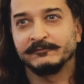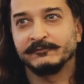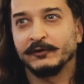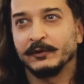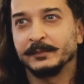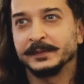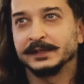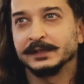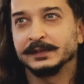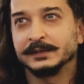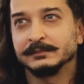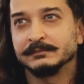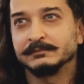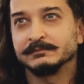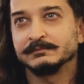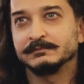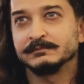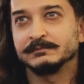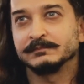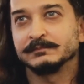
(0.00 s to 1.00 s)
forming
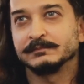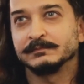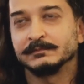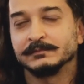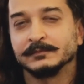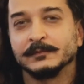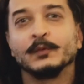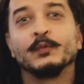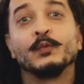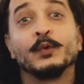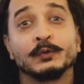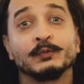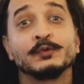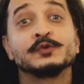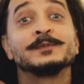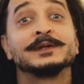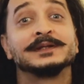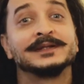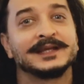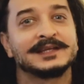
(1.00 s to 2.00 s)
what
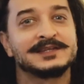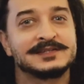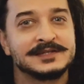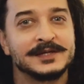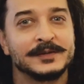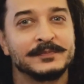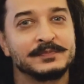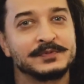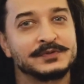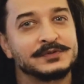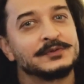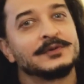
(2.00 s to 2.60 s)
was my next step.